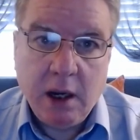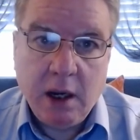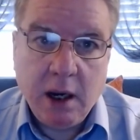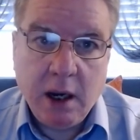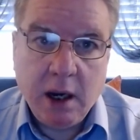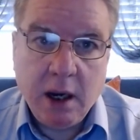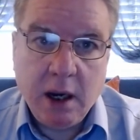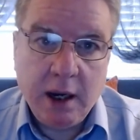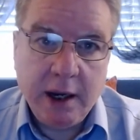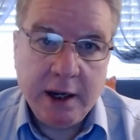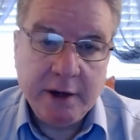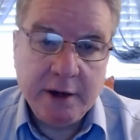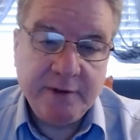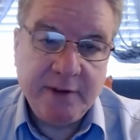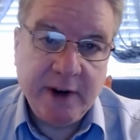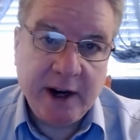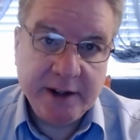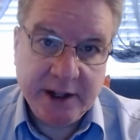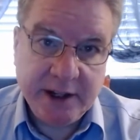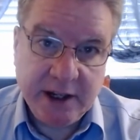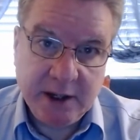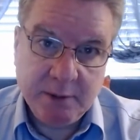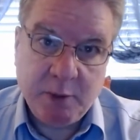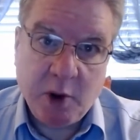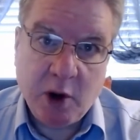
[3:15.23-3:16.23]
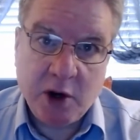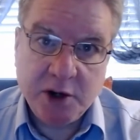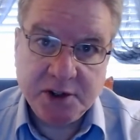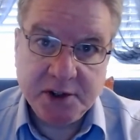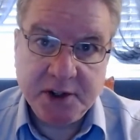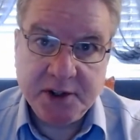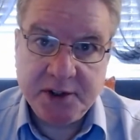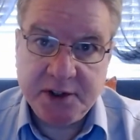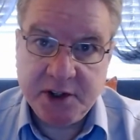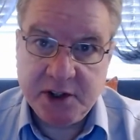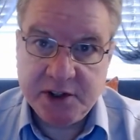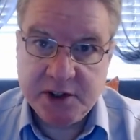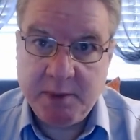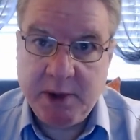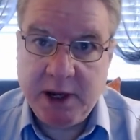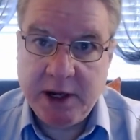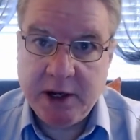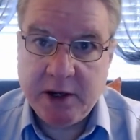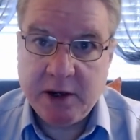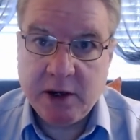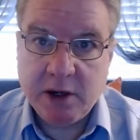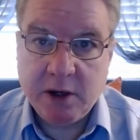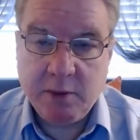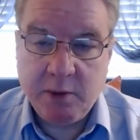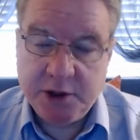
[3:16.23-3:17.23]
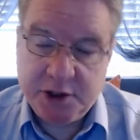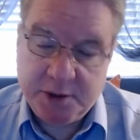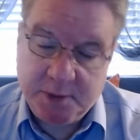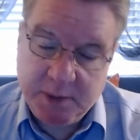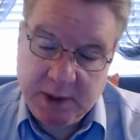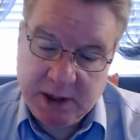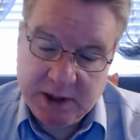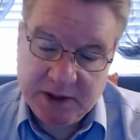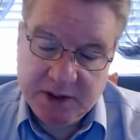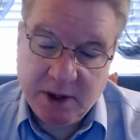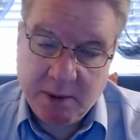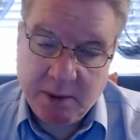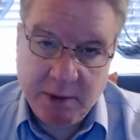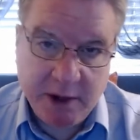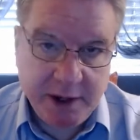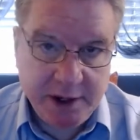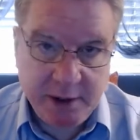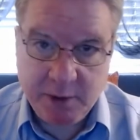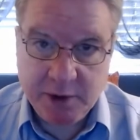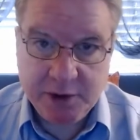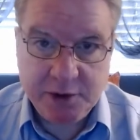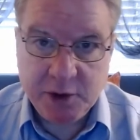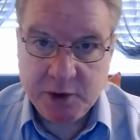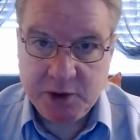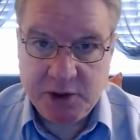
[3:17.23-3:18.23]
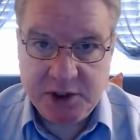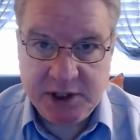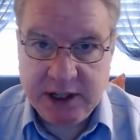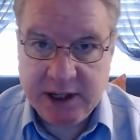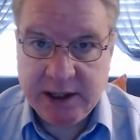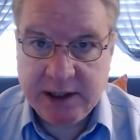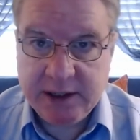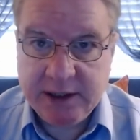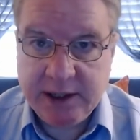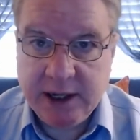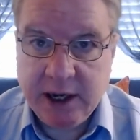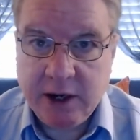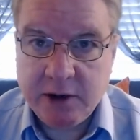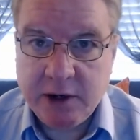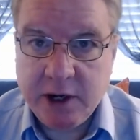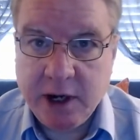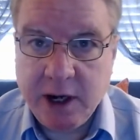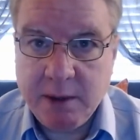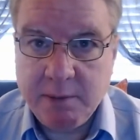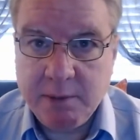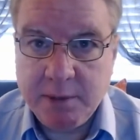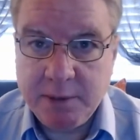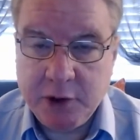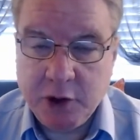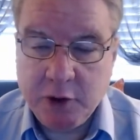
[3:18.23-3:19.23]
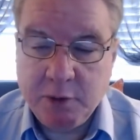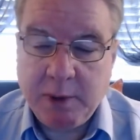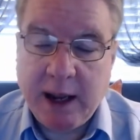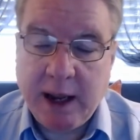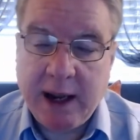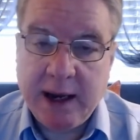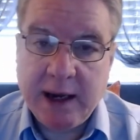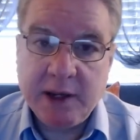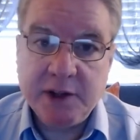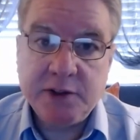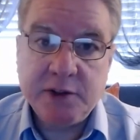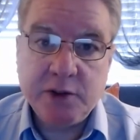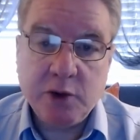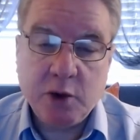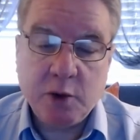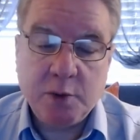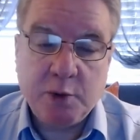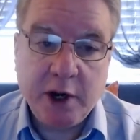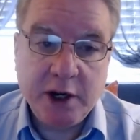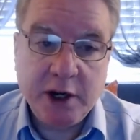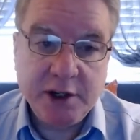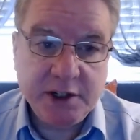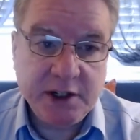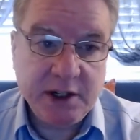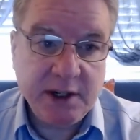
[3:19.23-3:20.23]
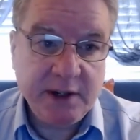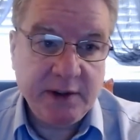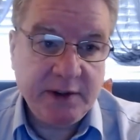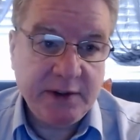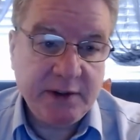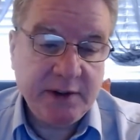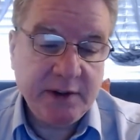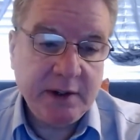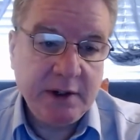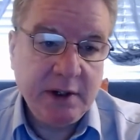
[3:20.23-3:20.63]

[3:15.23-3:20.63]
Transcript: And finally, impartial decision maker, which means somebody with no stake in the outcome, no bias or prejudice.